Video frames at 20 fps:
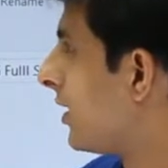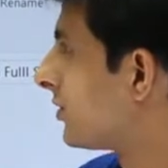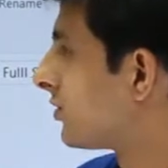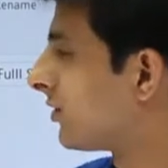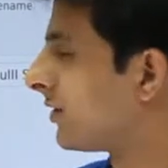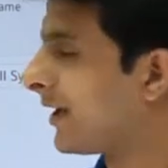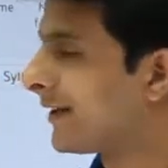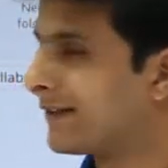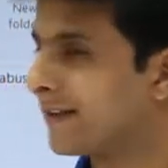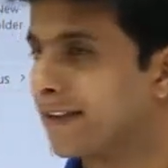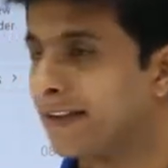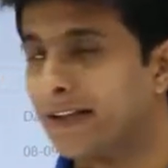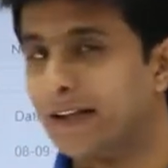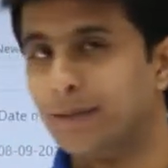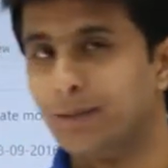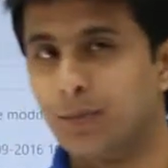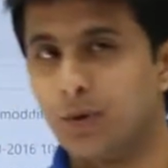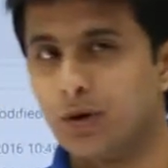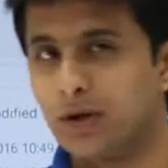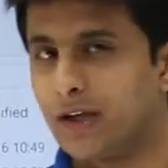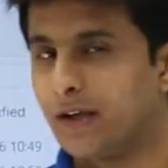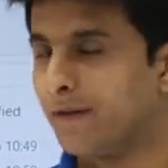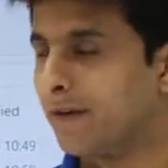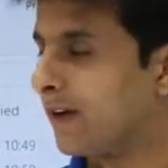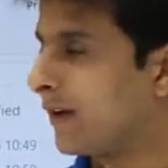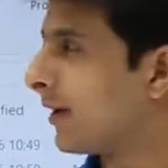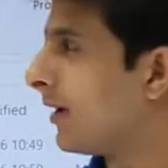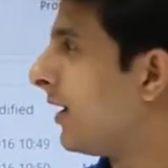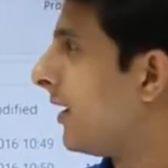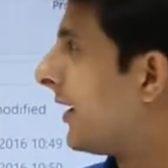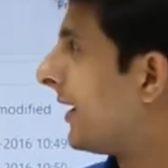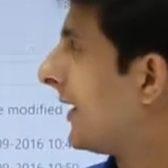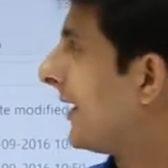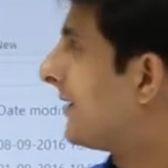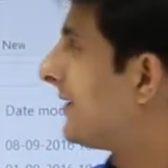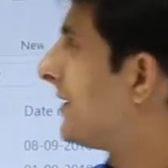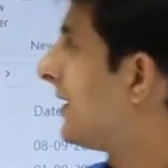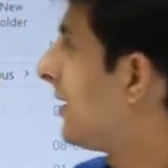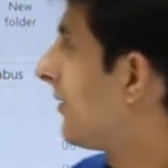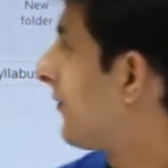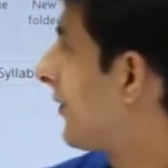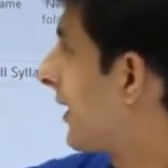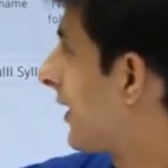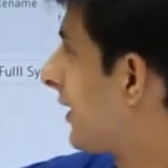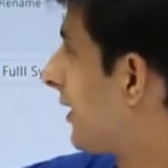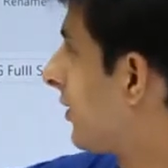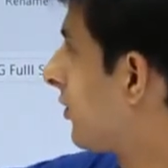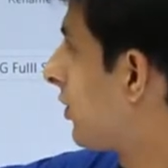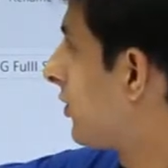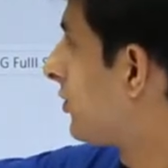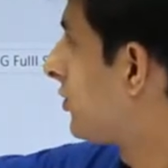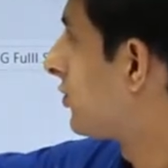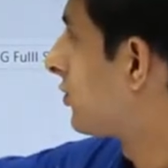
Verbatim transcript: So that's a clipboard given. Let's say if I click on